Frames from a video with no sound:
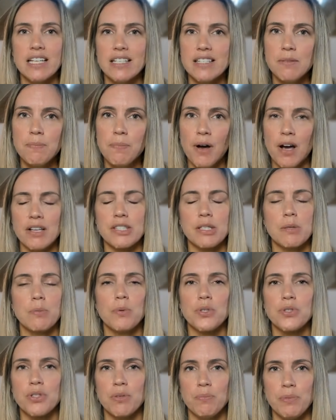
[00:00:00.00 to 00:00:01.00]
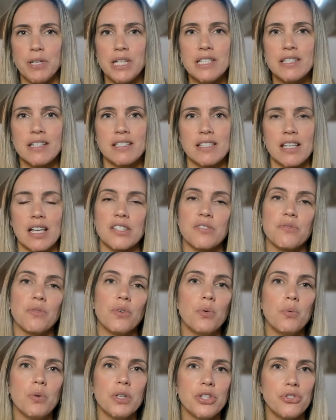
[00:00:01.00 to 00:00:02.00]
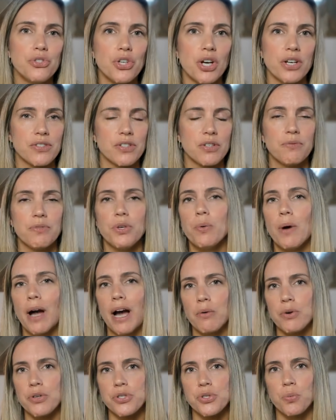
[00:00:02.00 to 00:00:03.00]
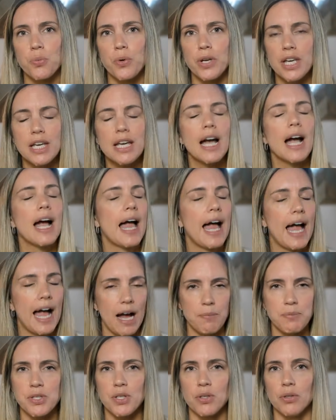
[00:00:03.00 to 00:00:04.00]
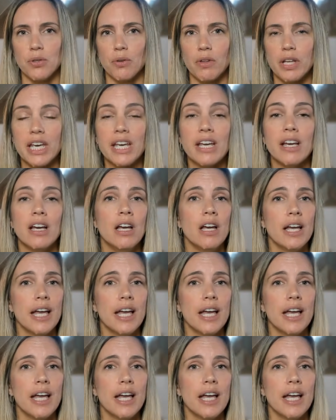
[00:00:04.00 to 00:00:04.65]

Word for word: Is it possible to be successful with just a few hours a week? Absolutely.